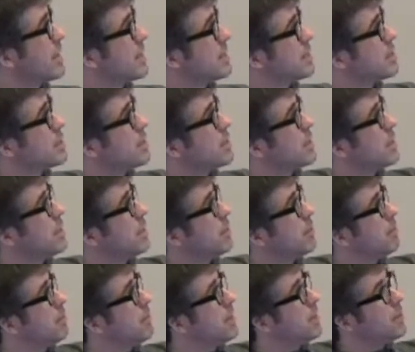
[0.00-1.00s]
that's
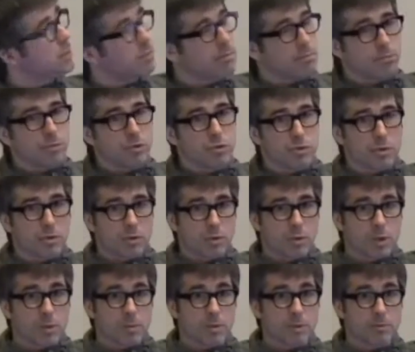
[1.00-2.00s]
the mean mutual
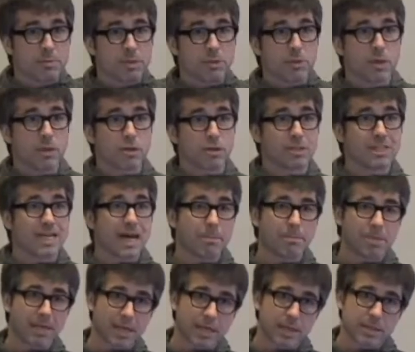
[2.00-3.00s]
agreement between the
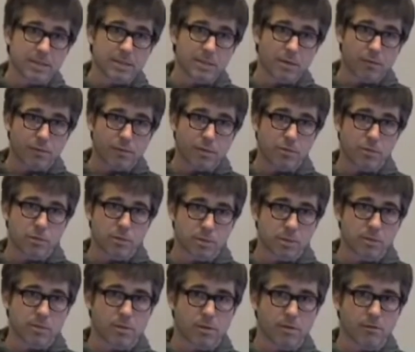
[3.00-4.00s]
tappings of
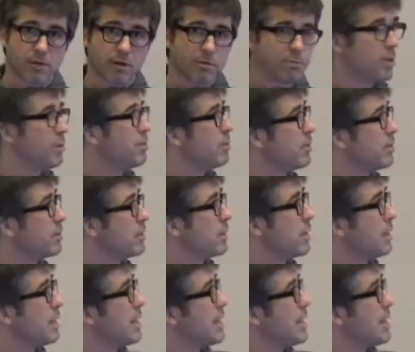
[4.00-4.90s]
those 5 people,